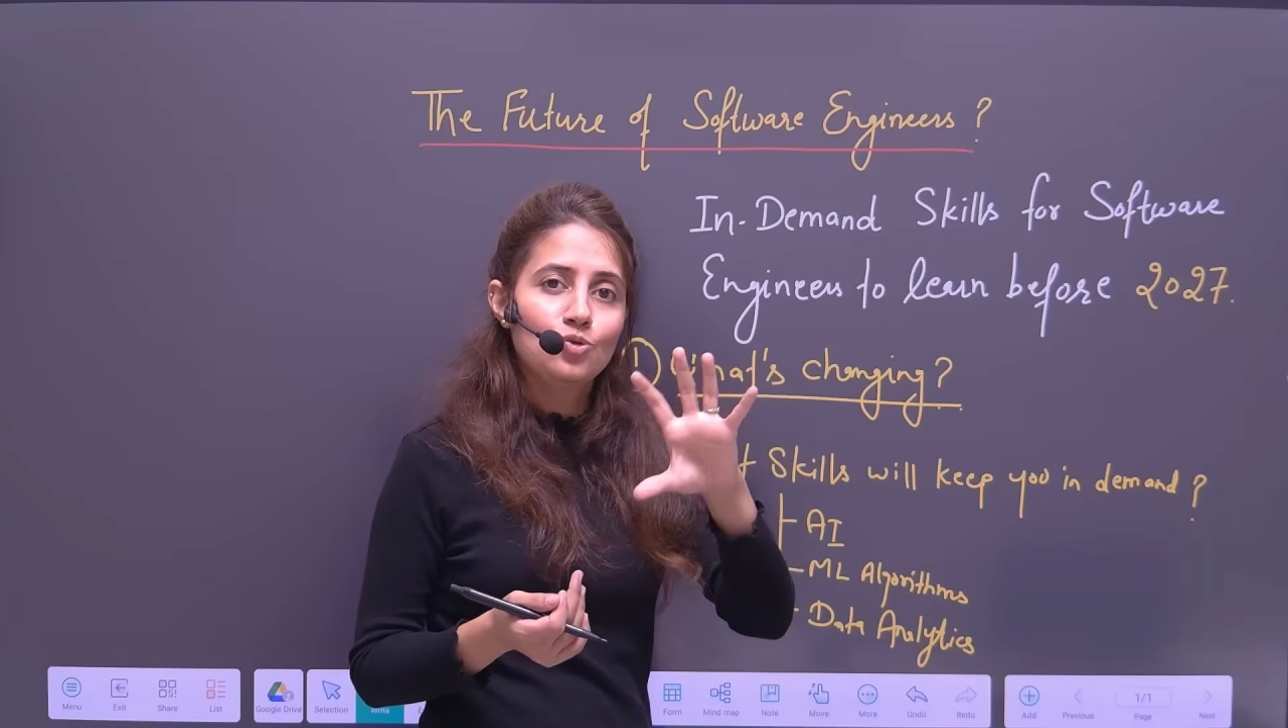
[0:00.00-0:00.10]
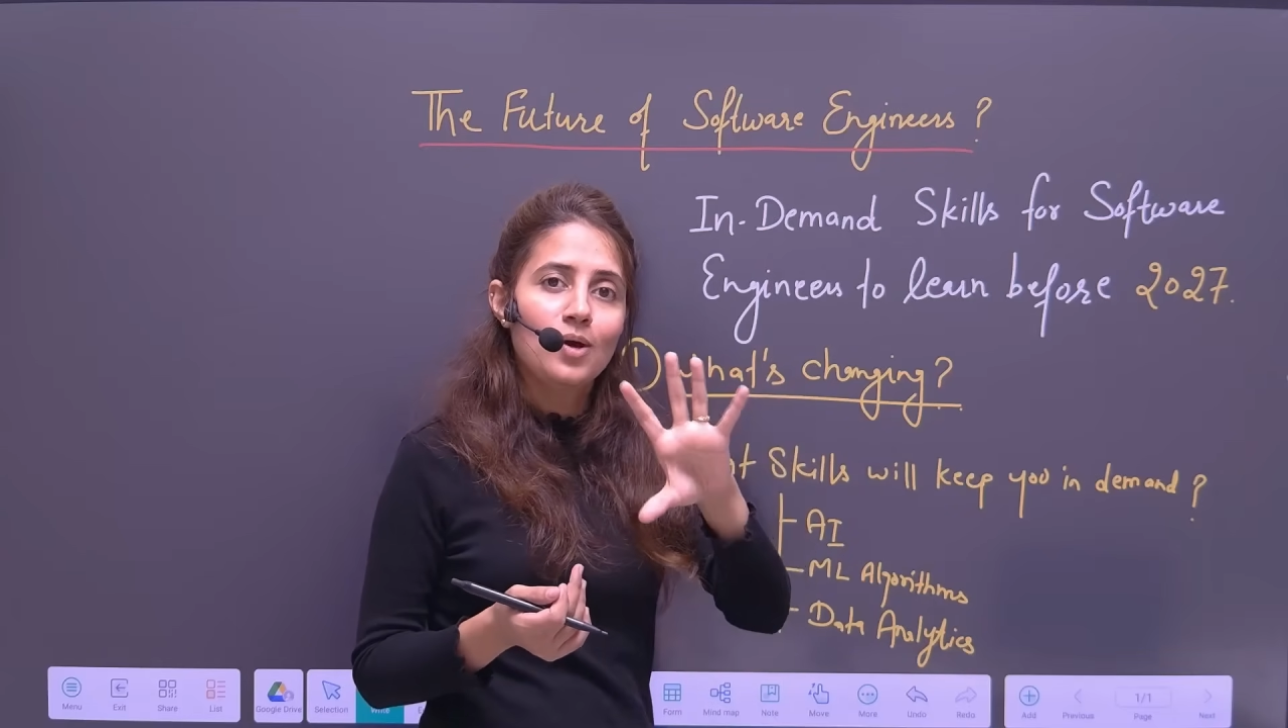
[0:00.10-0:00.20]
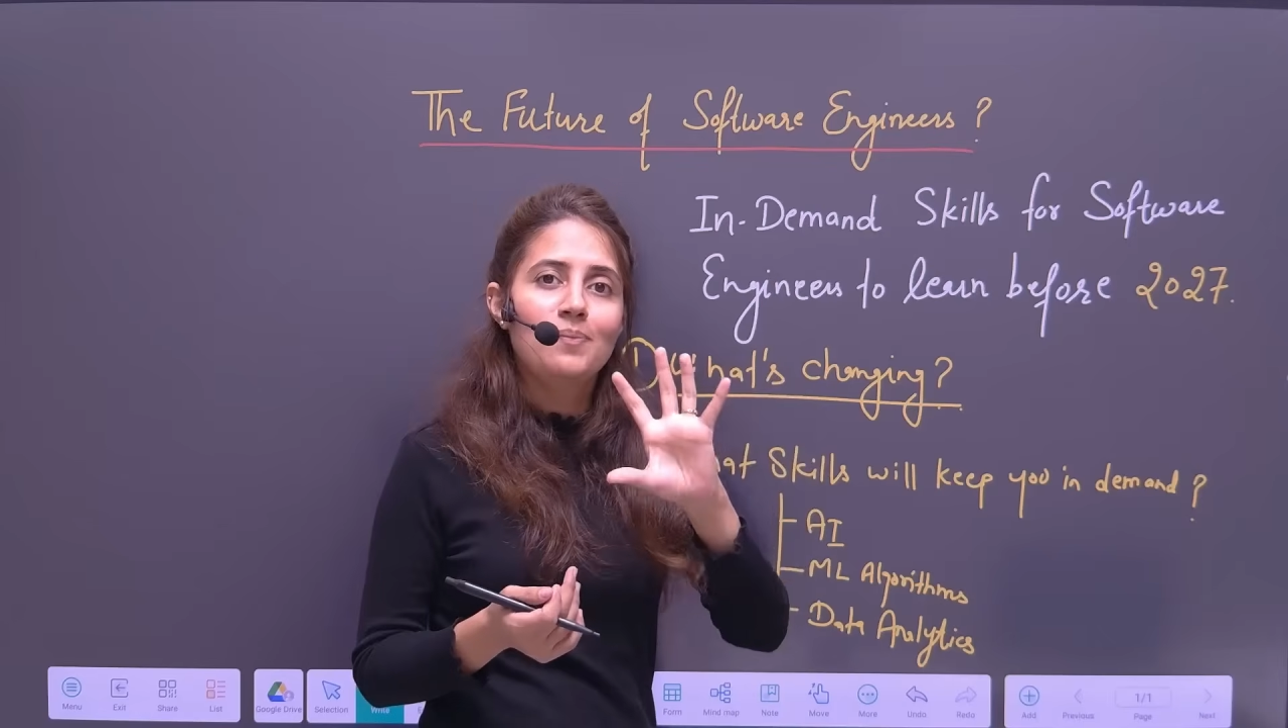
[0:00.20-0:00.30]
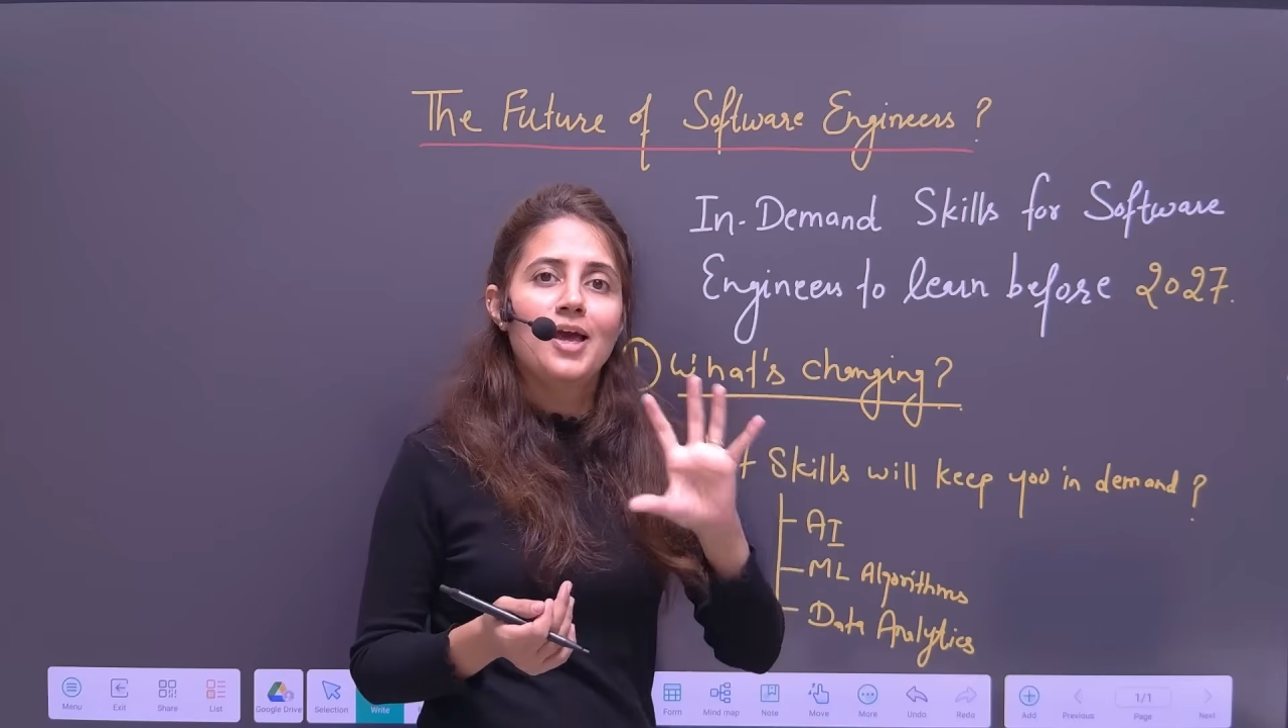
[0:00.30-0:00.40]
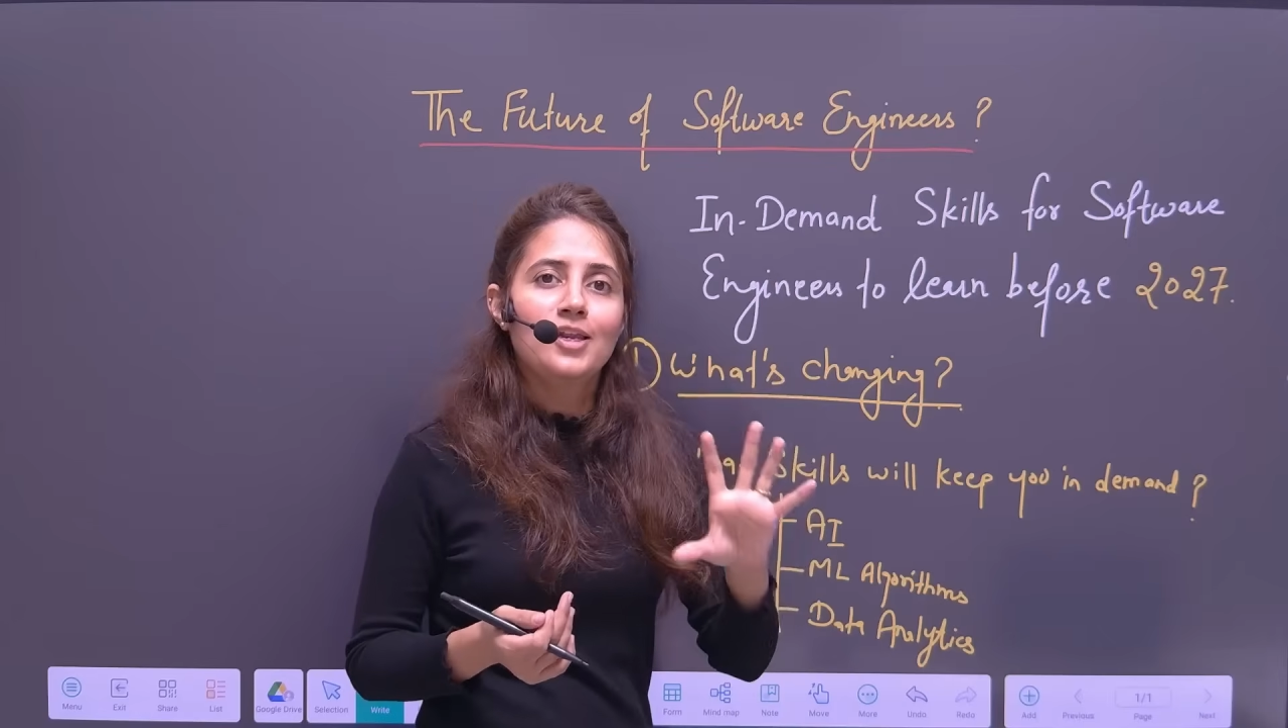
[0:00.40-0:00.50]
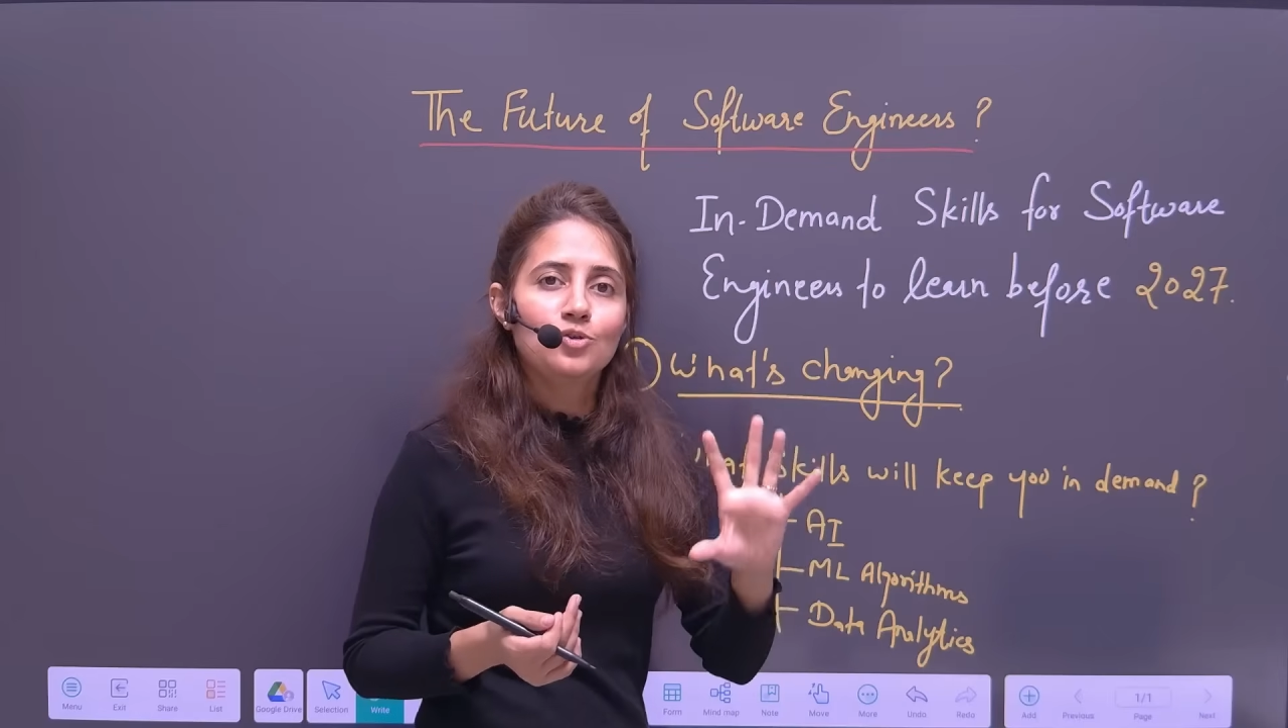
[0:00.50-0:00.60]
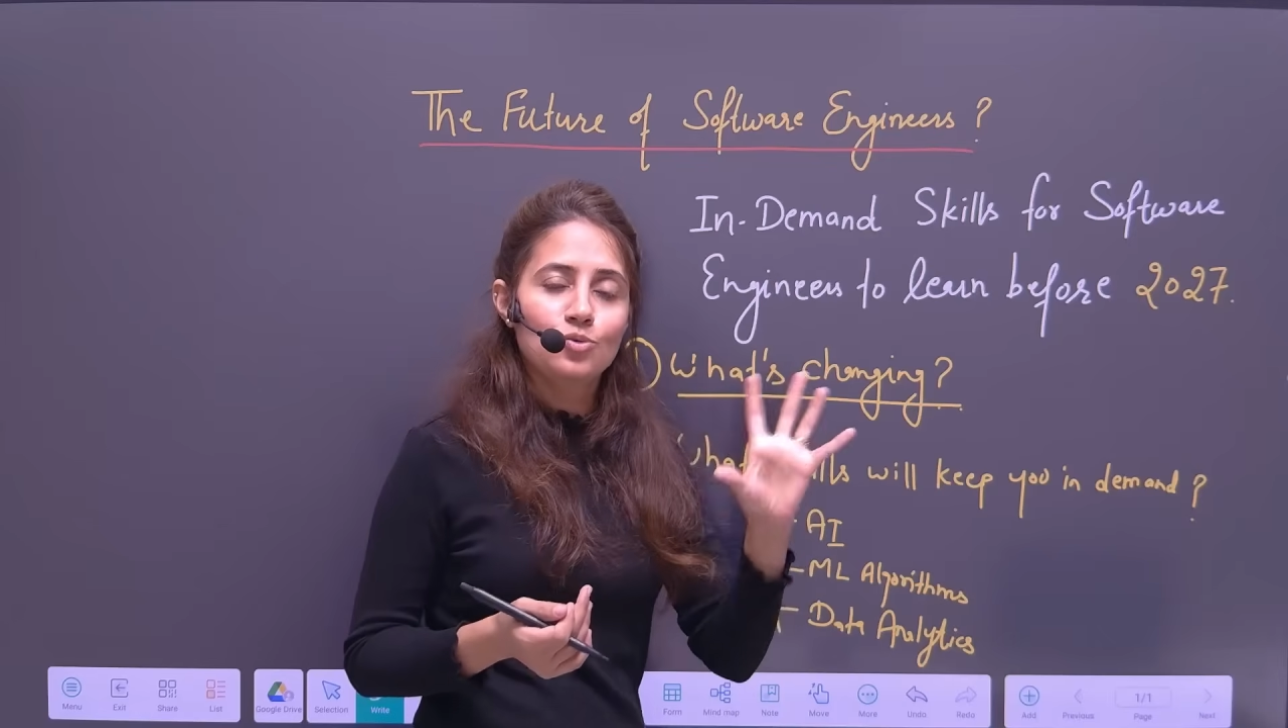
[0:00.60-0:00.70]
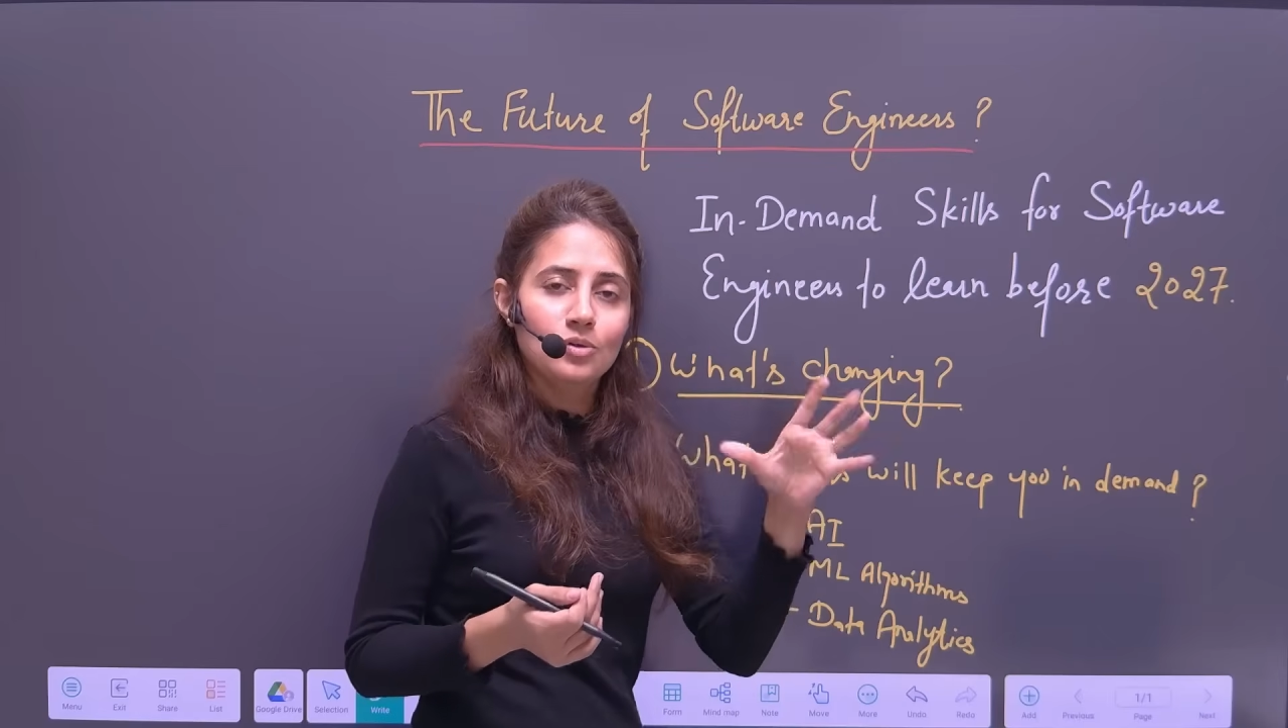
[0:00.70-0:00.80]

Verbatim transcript: you are planning